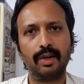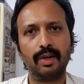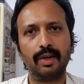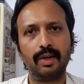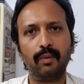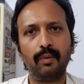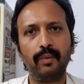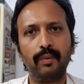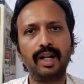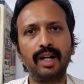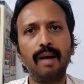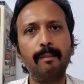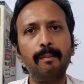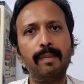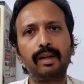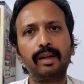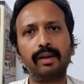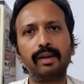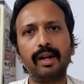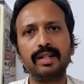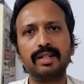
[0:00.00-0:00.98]
we come
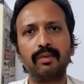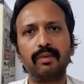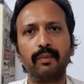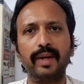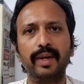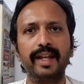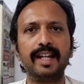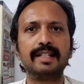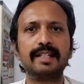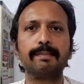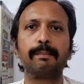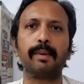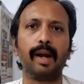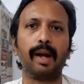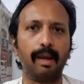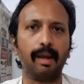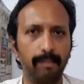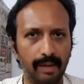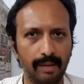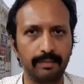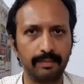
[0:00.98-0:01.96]
across various
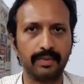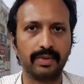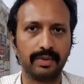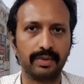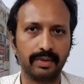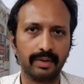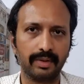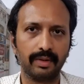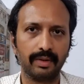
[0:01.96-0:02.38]
problems